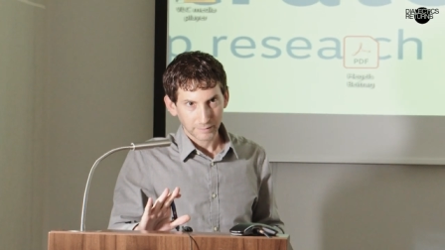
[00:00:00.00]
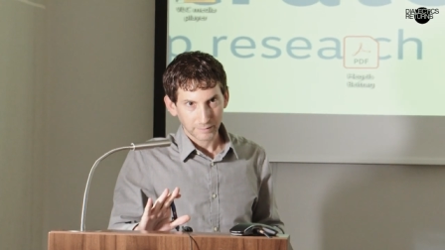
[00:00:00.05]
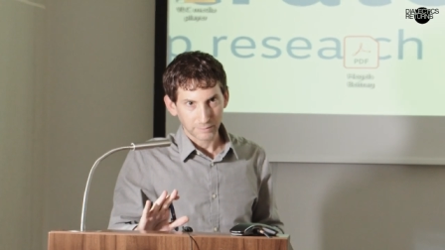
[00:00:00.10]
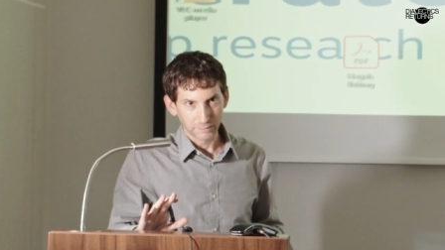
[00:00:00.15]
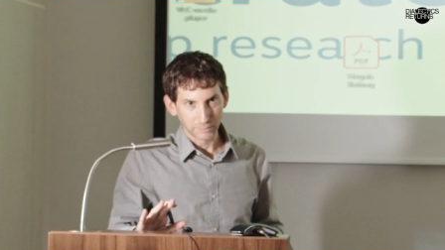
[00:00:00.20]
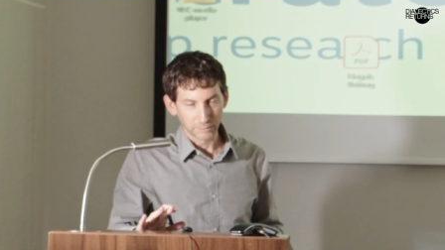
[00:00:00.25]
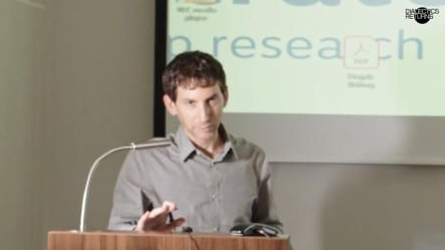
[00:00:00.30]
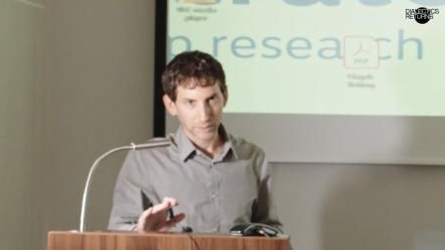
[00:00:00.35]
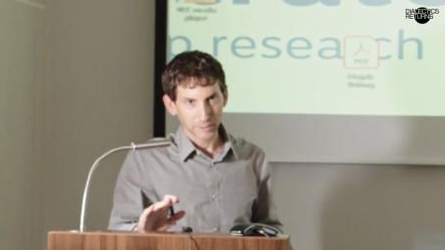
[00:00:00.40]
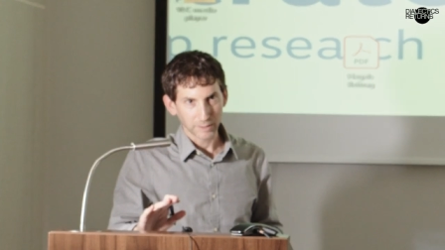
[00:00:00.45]

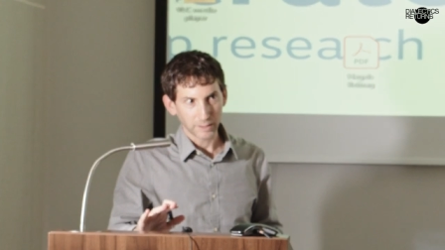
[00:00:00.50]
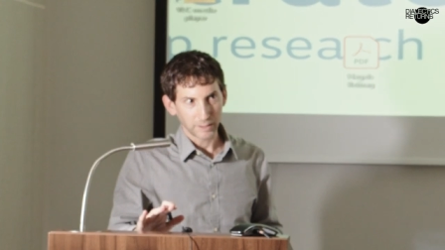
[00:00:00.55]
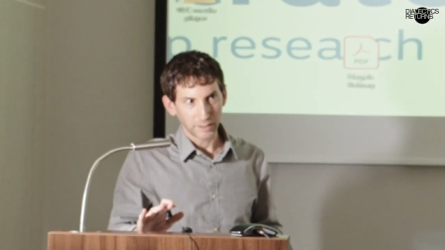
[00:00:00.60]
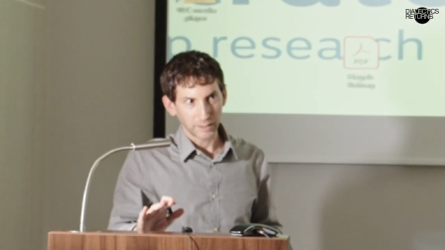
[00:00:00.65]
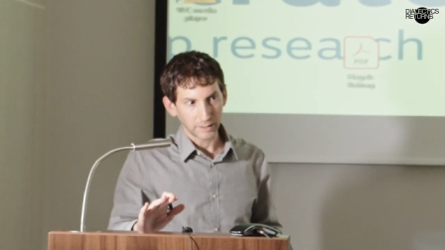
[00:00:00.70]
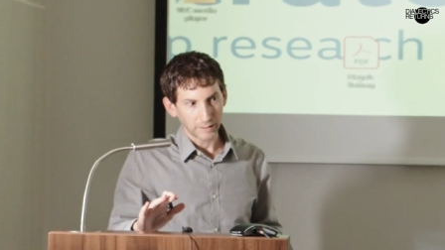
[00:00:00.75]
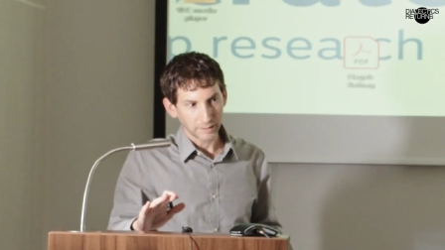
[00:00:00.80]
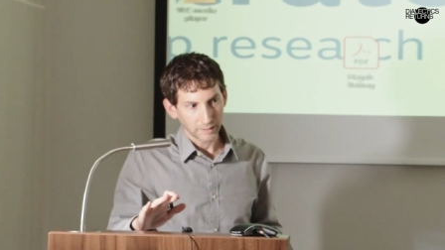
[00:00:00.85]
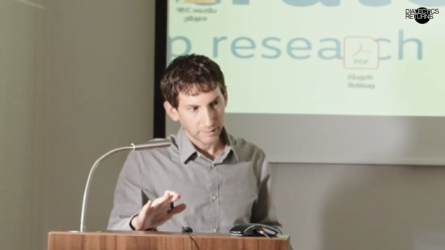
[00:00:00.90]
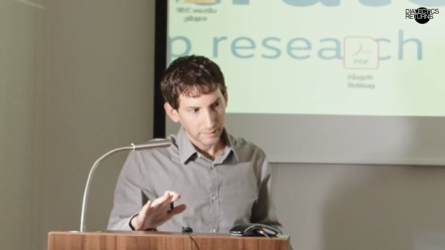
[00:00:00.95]
to
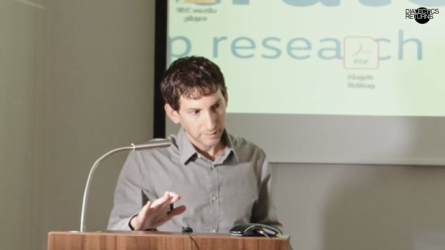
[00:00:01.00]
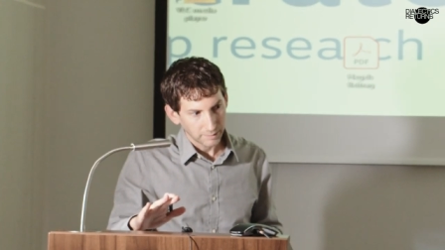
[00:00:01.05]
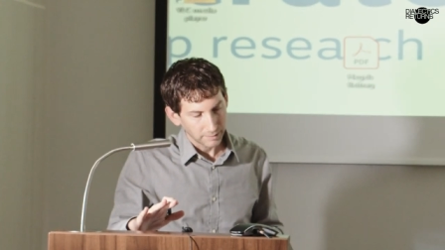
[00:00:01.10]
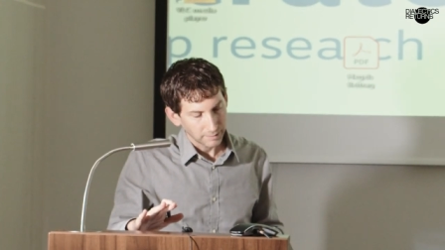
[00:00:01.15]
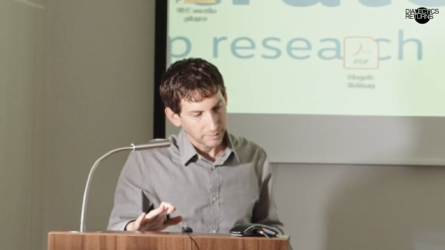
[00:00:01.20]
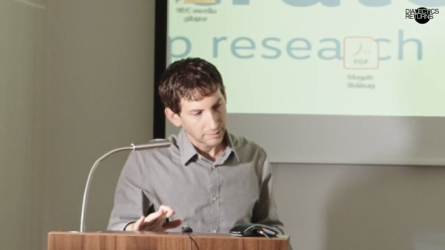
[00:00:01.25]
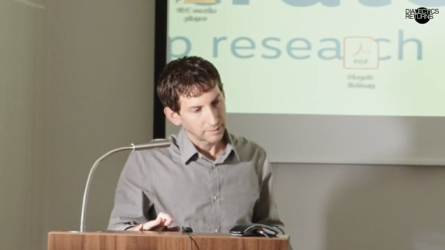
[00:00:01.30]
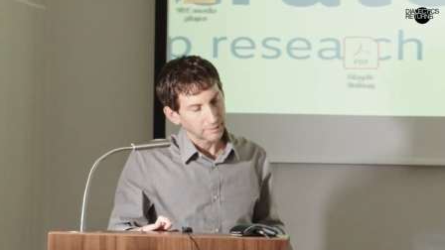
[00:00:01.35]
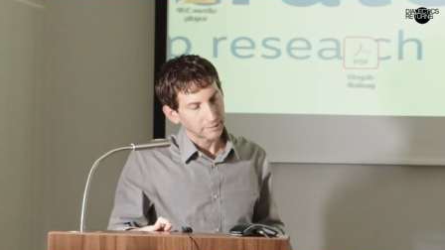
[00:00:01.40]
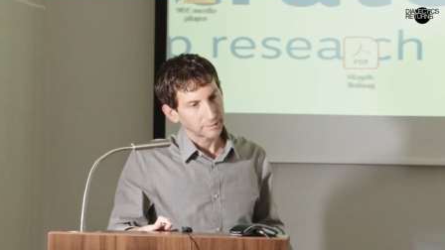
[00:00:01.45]
really
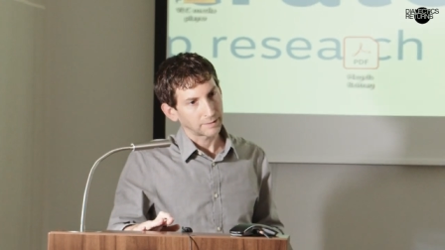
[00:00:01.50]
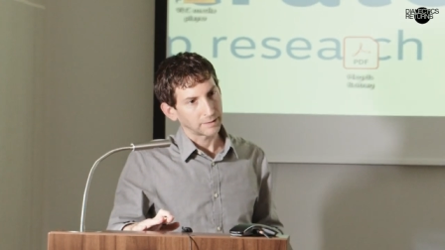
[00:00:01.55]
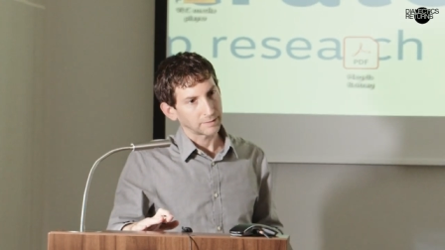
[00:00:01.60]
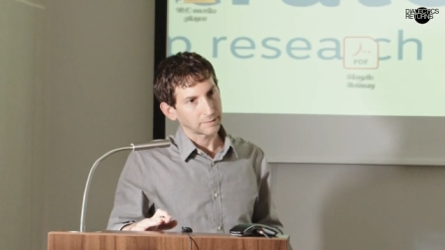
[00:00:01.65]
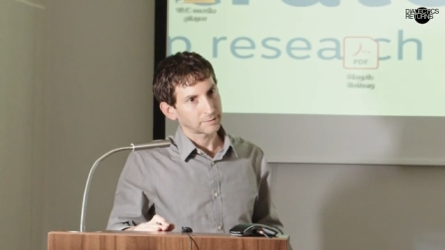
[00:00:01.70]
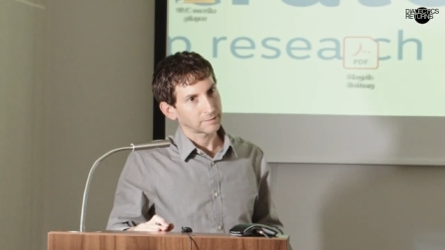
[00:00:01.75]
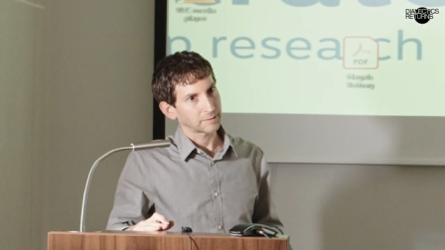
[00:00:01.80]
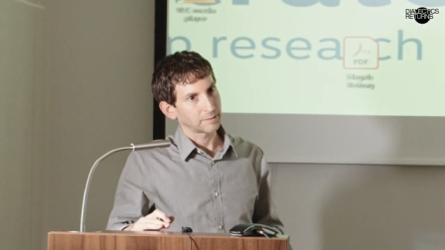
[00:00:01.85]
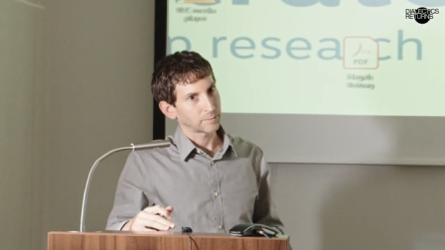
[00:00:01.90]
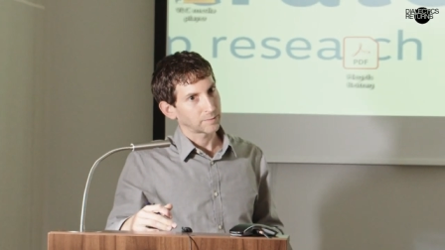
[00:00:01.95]

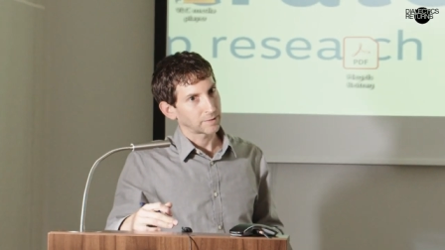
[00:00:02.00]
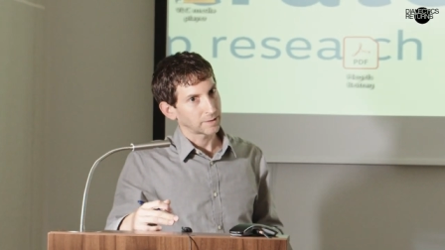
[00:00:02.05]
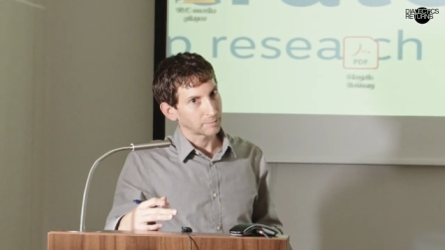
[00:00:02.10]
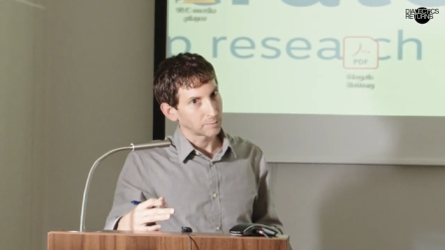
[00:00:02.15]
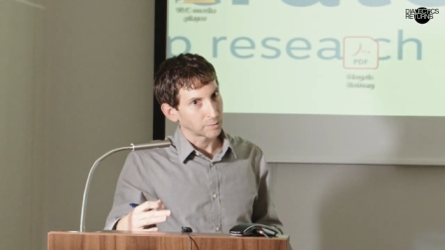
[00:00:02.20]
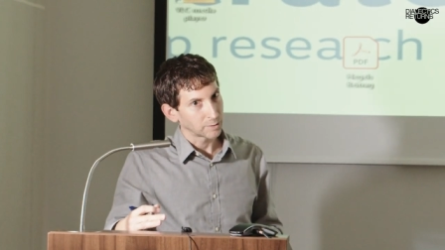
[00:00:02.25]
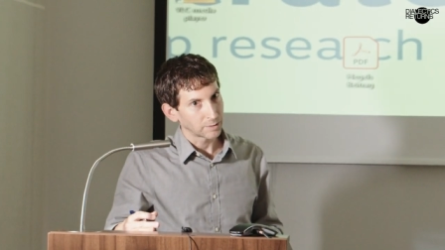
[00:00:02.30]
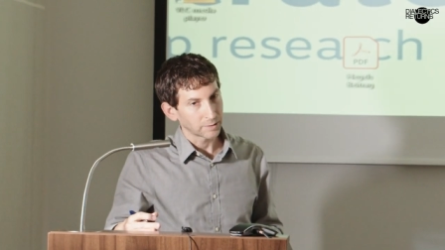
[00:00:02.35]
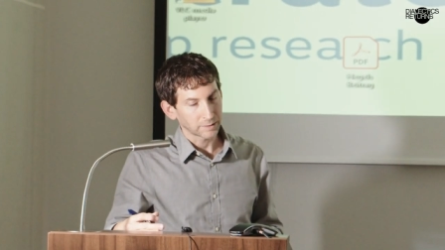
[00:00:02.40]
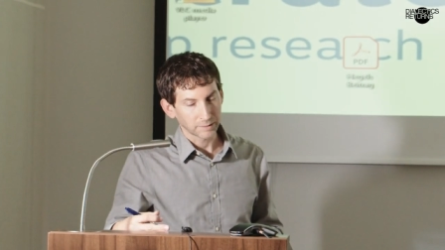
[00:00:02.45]
get something
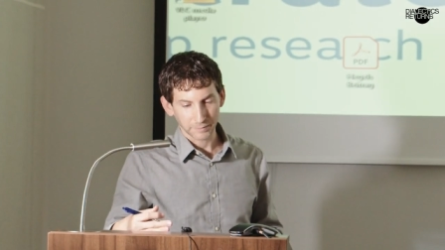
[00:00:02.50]
more